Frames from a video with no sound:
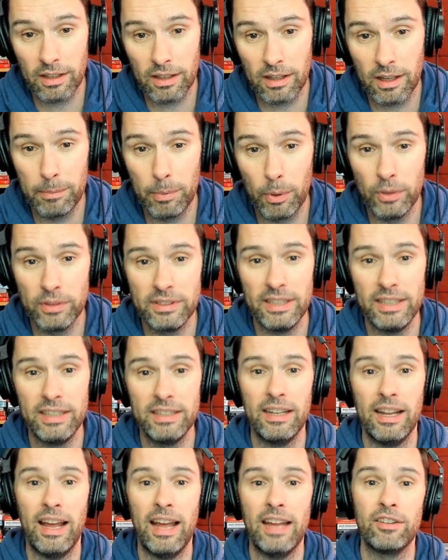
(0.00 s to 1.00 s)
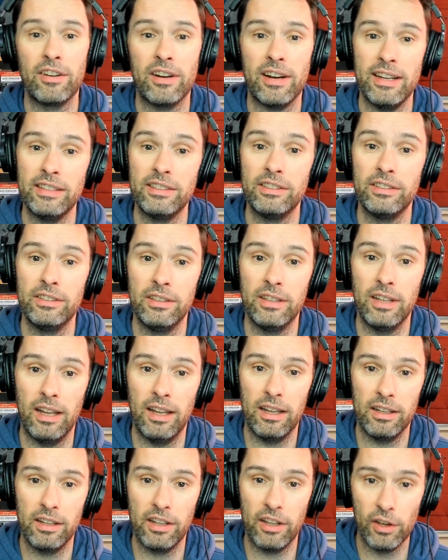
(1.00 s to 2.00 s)
appointed Andreas
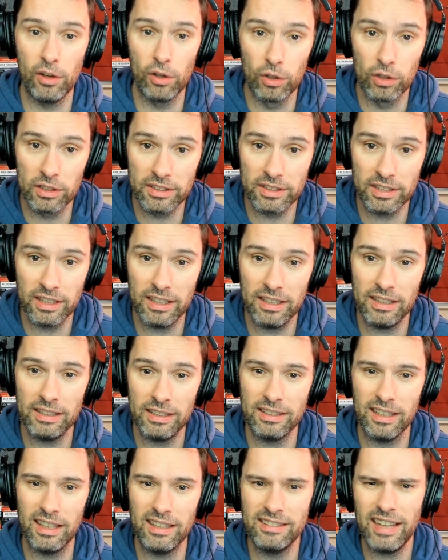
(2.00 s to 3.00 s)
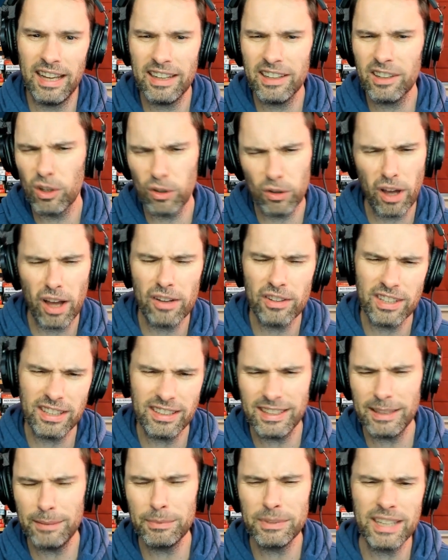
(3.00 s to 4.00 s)
Georgsen as a technical coach.
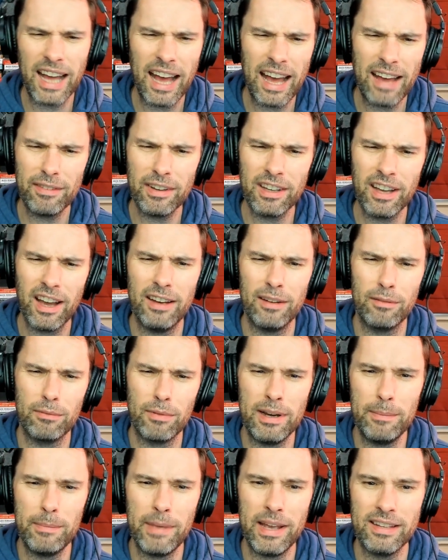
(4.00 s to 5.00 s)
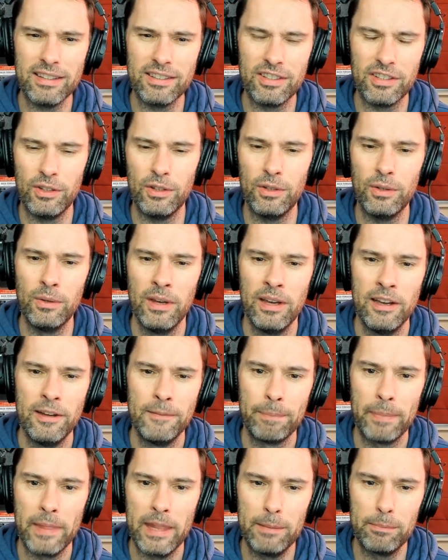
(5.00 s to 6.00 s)
He seems to have a kind of remit to
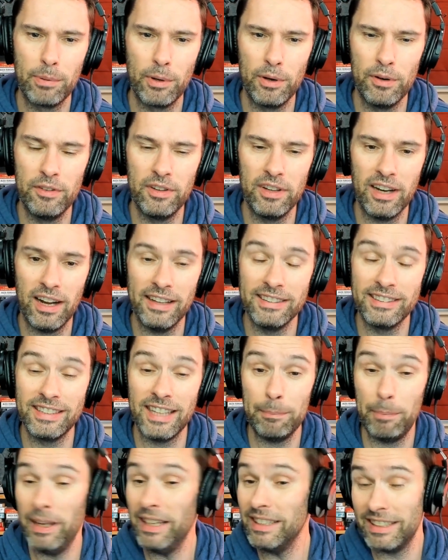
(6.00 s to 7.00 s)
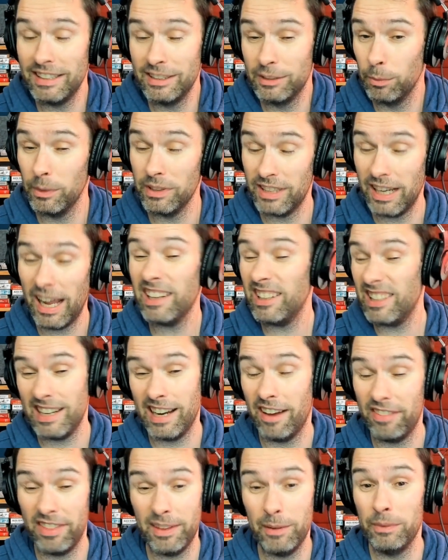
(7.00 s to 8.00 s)
improve United set pieces, which
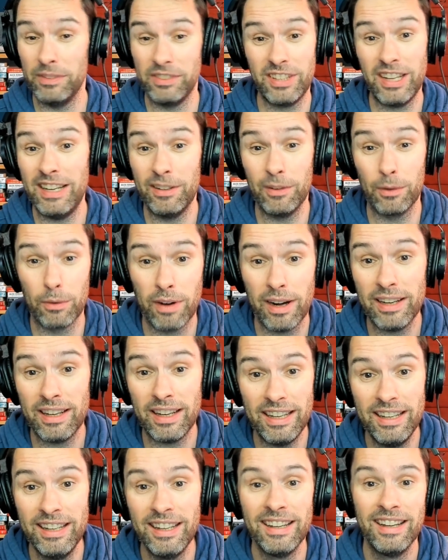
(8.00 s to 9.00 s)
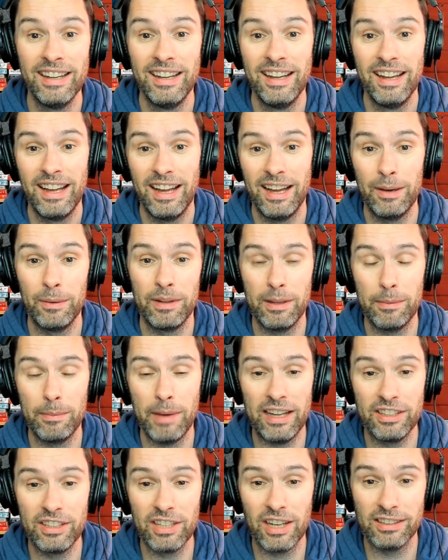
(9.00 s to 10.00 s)
actually I think we've seen already with the
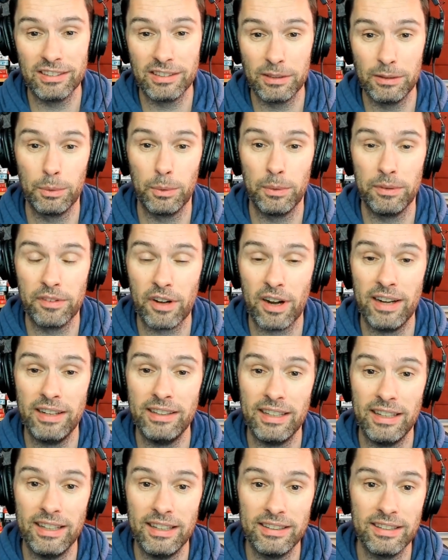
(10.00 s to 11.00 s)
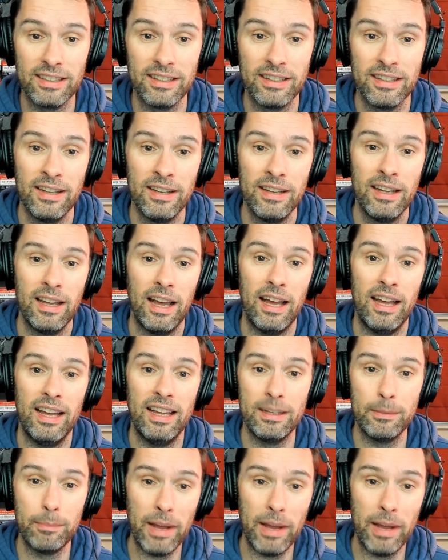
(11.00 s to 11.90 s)
amount of chances we've created. In the